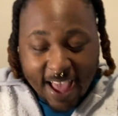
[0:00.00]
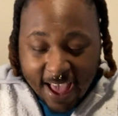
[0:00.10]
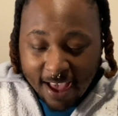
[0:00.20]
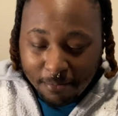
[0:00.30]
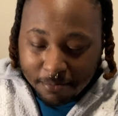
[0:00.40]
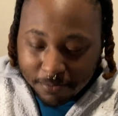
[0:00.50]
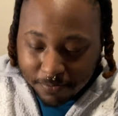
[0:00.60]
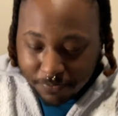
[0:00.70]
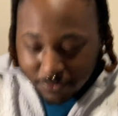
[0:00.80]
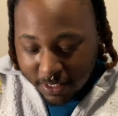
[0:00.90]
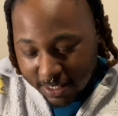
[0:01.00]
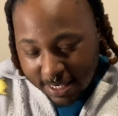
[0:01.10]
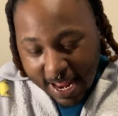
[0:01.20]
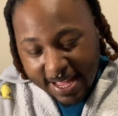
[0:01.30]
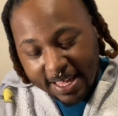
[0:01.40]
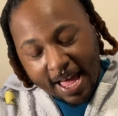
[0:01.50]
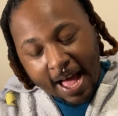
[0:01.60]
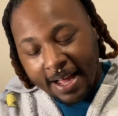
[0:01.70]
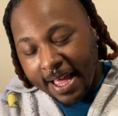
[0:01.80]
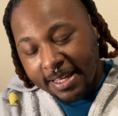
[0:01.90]
app,
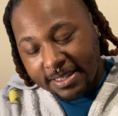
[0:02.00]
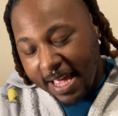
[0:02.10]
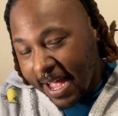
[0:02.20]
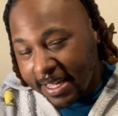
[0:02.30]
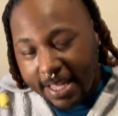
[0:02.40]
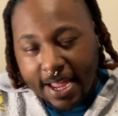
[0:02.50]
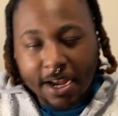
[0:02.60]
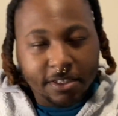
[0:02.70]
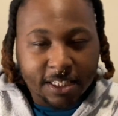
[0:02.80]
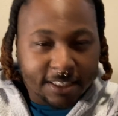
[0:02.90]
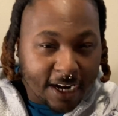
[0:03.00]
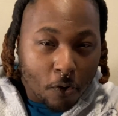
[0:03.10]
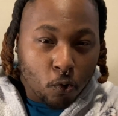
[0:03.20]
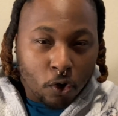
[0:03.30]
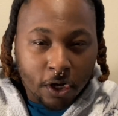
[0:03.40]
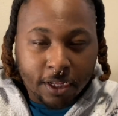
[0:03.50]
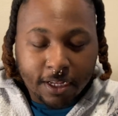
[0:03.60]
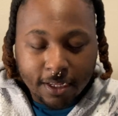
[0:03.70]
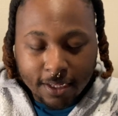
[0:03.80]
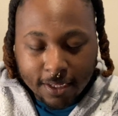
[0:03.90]
I can't say I get everything that I want
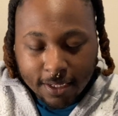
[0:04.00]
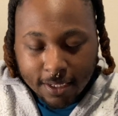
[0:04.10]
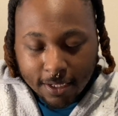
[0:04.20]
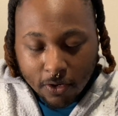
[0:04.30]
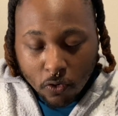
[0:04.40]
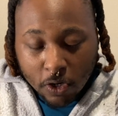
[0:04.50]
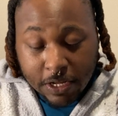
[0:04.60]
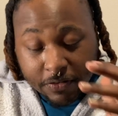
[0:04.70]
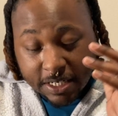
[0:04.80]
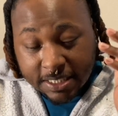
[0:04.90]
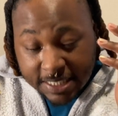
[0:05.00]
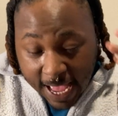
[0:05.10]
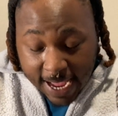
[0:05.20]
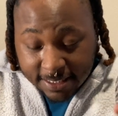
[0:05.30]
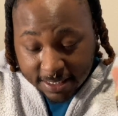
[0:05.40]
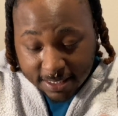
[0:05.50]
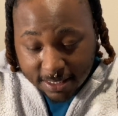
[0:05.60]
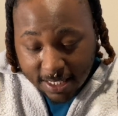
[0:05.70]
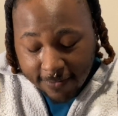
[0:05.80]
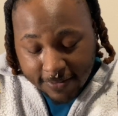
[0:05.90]
or even the sizes and
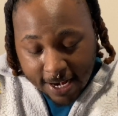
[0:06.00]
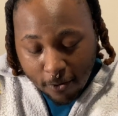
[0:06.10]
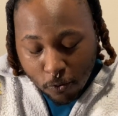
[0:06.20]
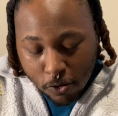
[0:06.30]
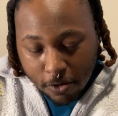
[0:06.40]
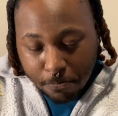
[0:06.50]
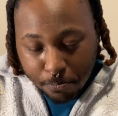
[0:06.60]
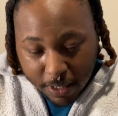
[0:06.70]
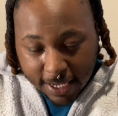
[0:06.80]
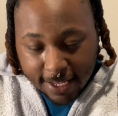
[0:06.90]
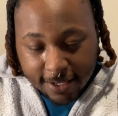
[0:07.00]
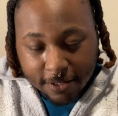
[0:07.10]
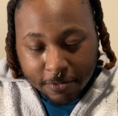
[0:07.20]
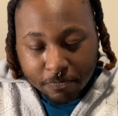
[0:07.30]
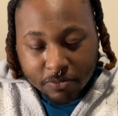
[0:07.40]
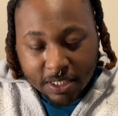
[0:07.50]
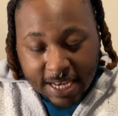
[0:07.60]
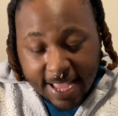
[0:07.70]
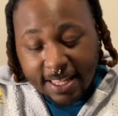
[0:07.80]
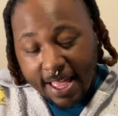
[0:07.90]
stuff that I want, but the
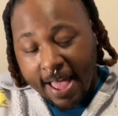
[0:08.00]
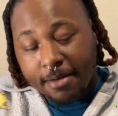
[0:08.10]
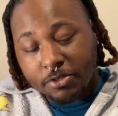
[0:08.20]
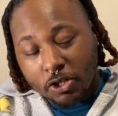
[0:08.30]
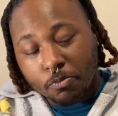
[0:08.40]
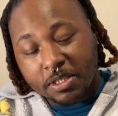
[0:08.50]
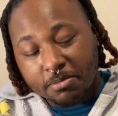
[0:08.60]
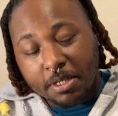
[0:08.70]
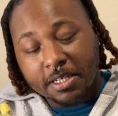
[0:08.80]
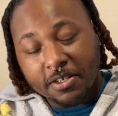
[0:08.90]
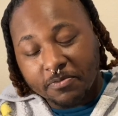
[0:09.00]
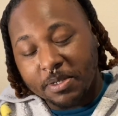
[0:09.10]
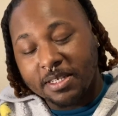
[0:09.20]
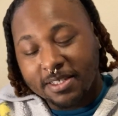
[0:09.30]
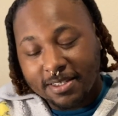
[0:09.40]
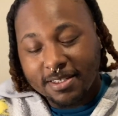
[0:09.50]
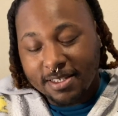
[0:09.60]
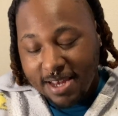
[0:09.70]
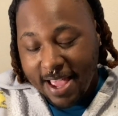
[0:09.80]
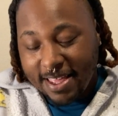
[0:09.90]
Nike app showed me some love, man. The
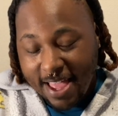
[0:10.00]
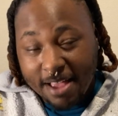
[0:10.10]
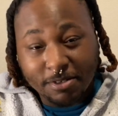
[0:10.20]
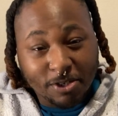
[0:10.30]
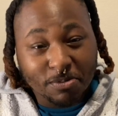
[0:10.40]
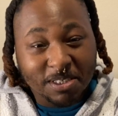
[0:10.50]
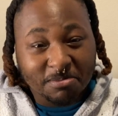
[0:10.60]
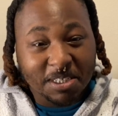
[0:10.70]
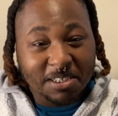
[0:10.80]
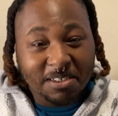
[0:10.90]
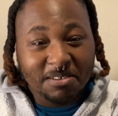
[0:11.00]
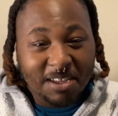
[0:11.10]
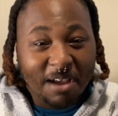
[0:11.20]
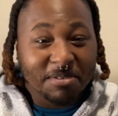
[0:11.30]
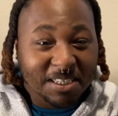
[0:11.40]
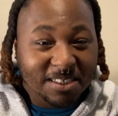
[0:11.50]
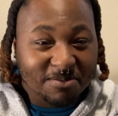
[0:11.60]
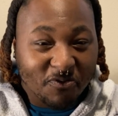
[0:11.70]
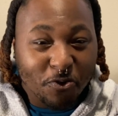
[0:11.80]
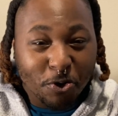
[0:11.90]
Nike app showed me some love. I've been getting some
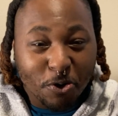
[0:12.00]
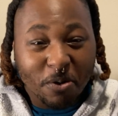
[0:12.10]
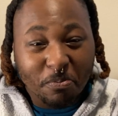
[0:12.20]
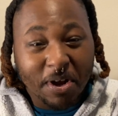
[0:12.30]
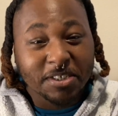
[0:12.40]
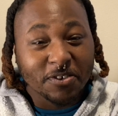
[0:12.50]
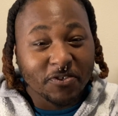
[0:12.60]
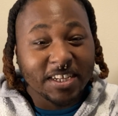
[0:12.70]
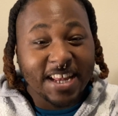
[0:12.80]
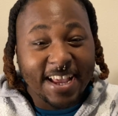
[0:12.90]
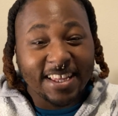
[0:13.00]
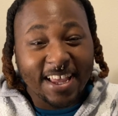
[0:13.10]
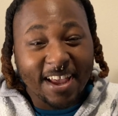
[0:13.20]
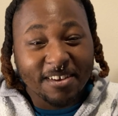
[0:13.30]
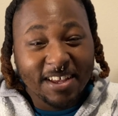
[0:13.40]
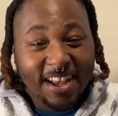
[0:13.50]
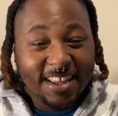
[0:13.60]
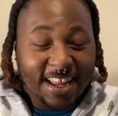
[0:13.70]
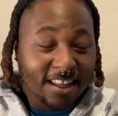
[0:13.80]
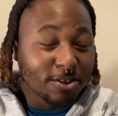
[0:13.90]
full court pressure from the Nike app.
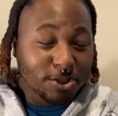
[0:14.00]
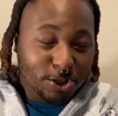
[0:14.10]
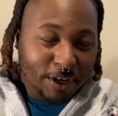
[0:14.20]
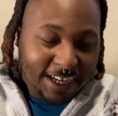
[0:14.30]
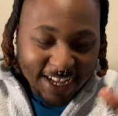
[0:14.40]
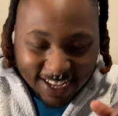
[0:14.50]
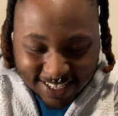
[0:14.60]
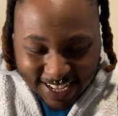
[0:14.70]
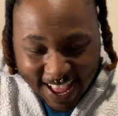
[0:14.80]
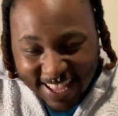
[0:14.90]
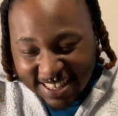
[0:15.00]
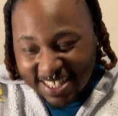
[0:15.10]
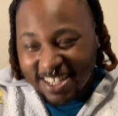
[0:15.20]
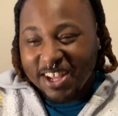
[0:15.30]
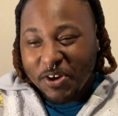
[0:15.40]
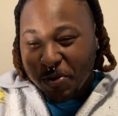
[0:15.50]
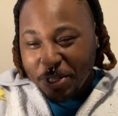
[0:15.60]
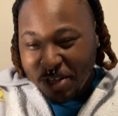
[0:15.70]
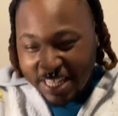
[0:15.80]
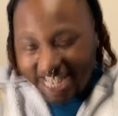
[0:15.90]
That little joint, look, hey, look, when
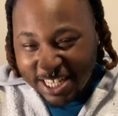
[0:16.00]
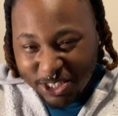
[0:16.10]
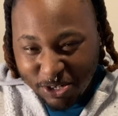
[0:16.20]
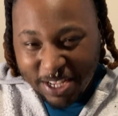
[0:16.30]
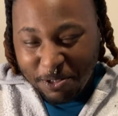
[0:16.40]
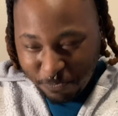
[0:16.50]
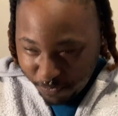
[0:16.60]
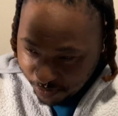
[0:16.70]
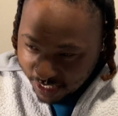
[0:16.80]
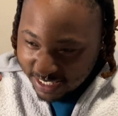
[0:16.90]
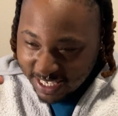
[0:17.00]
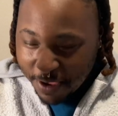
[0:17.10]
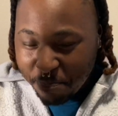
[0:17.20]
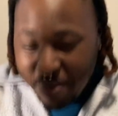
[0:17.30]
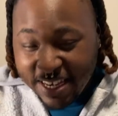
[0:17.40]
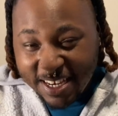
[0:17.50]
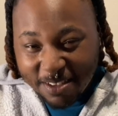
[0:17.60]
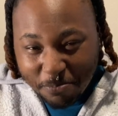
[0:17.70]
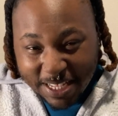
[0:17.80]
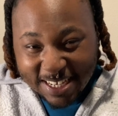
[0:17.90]
you hit that joint, it say
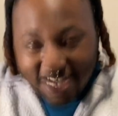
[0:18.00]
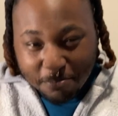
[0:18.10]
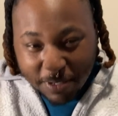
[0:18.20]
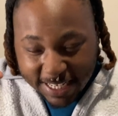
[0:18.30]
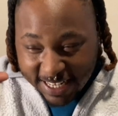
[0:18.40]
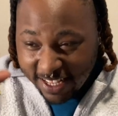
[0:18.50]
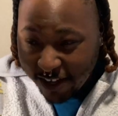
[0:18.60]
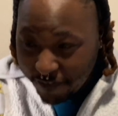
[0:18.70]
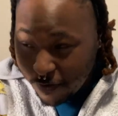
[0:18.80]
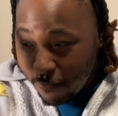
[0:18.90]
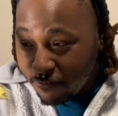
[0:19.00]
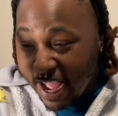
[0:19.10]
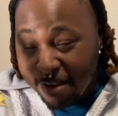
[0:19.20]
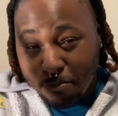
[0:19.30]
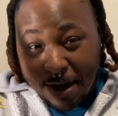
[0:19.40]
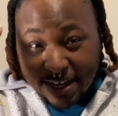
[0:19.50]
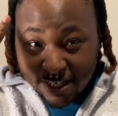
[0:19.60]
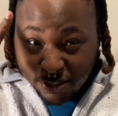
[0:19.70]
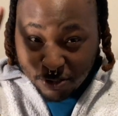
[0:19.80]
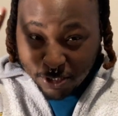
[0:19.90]
pending, and your phone vibrating
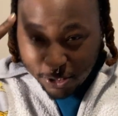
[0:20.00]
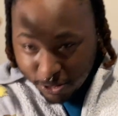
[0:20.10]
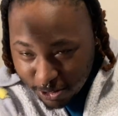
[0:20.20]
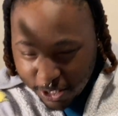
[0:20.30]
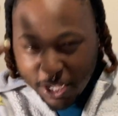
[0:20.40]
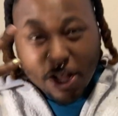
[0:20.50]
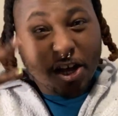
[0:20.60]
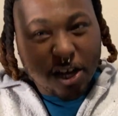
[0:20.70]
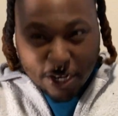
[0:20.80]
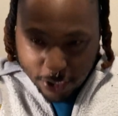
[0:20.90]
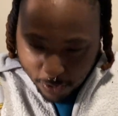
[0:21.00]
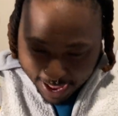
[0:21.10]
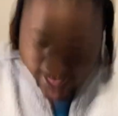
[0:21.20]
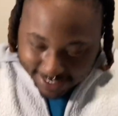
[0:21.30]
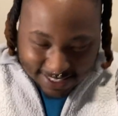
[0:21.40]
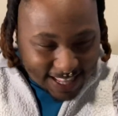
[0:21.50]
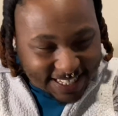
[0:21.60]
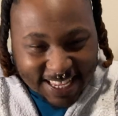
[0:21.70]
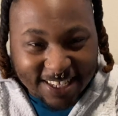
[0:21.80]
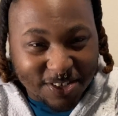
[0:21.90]
and do the little congrats like
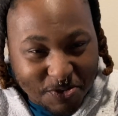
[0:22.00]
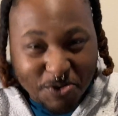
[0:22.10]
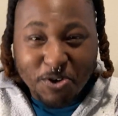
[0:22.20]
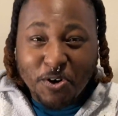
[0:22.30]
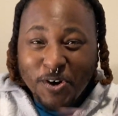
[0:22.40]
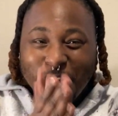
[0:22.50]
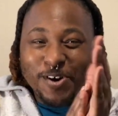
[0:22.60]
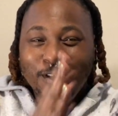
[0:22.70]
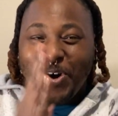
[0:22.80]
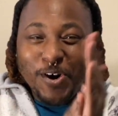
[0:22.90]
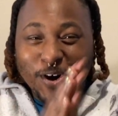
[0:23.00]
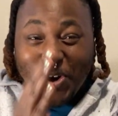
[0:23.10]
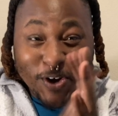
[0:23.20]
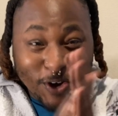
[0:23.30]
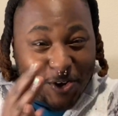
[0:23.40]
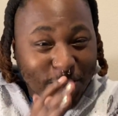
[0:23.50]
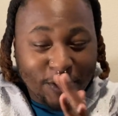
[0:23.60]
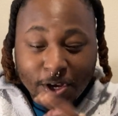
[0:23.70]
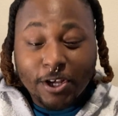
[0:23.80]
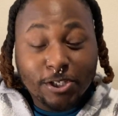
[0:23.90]
that. Ooh,
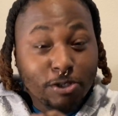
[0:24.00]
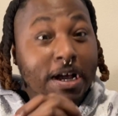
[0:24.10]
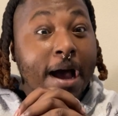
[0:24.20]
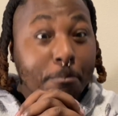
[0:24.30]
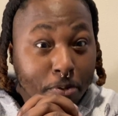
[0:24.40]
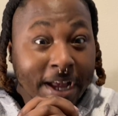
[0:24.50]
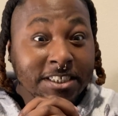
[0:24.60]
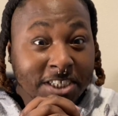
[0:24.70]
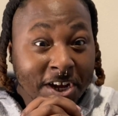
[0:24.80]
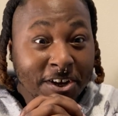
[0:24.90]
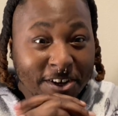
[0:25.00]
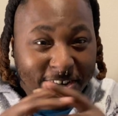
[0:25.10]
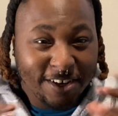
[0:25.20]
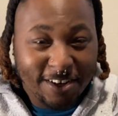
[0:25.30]
you got pressure.